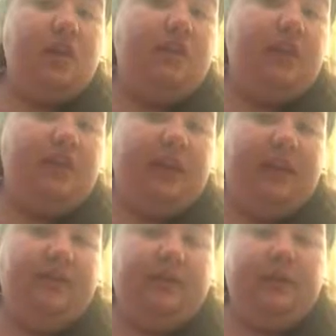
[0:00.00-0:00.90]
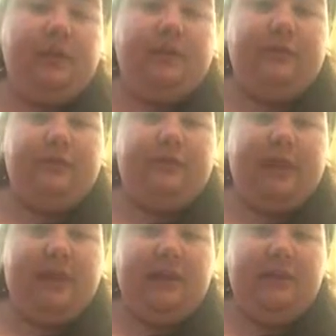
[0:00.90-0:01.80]
then, yeah, we'll go from
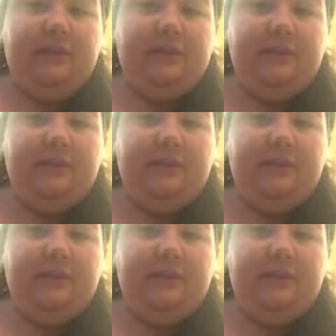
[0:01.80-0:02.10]
there.